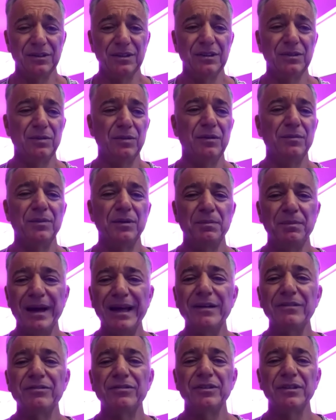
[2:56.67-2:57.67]
It will be
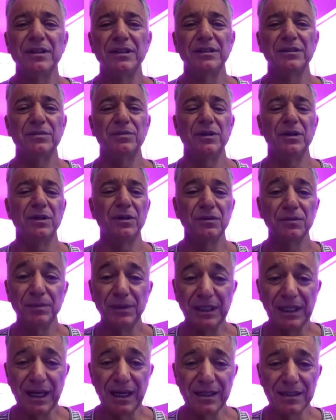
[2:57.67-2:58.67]
painful, it will not
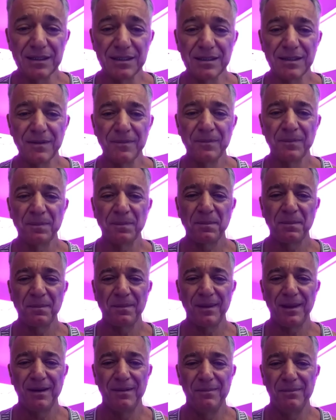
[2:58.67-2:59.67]
be nice.
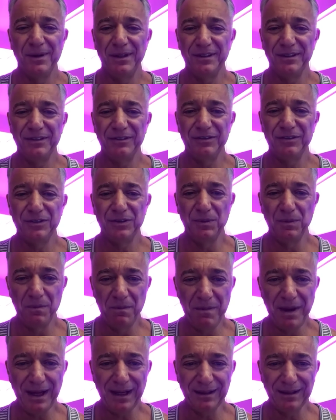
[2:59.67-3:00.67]
But if you
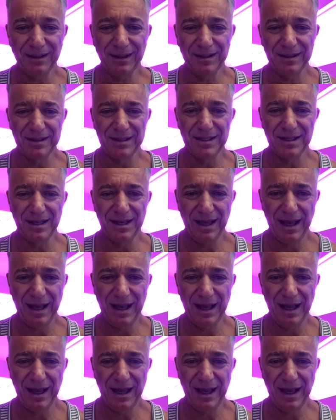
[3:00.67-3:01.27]
make things